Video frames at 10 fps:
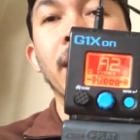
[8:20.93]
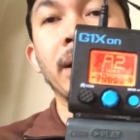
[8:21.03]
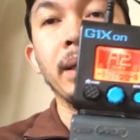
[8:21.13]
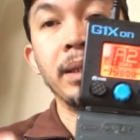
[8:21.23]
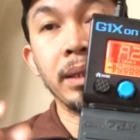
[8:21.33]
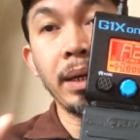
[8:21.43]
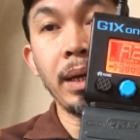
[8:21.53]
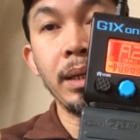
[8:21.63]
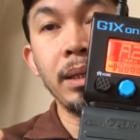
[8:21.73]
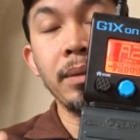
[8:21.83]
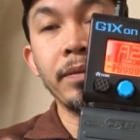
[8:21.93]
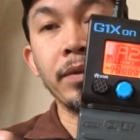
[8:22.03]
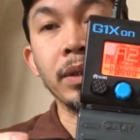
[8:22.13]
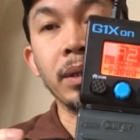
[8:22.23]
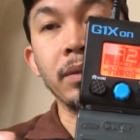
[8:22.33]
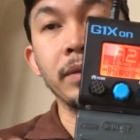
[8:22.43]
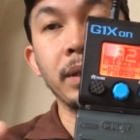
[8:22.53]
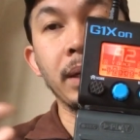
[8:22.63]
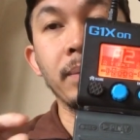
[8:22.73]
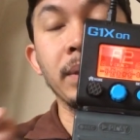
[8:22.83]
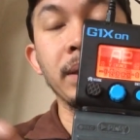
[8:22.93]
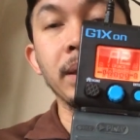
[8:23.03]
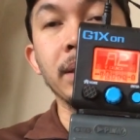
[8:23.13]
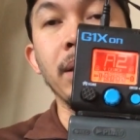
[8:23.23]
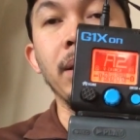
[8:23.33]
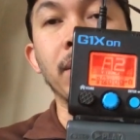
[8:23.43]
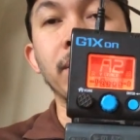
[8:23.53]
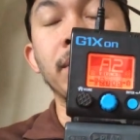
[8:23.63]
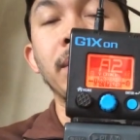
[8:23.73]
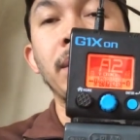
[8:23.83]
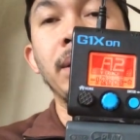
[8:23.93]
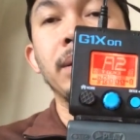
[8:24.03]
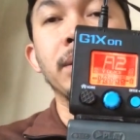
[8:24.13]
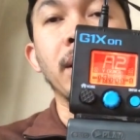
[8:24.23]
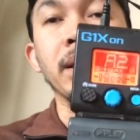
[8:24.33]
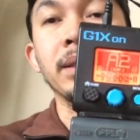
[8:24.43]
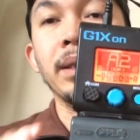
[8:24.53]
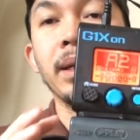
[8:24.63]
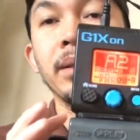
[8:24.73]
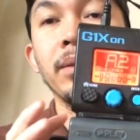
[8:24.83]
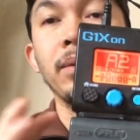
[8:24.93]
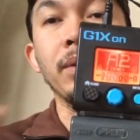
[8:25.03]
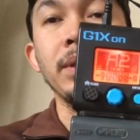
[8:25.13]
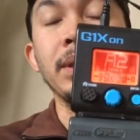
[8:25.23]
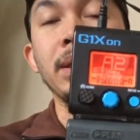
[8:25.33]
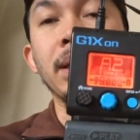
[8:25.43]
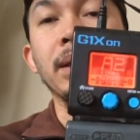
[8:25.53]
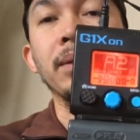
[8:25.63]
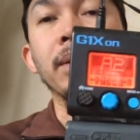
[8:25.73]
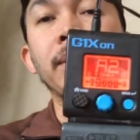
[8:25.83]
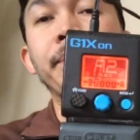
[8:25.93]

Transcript: and then the gain for the overdrive is just low so it's not noisy at all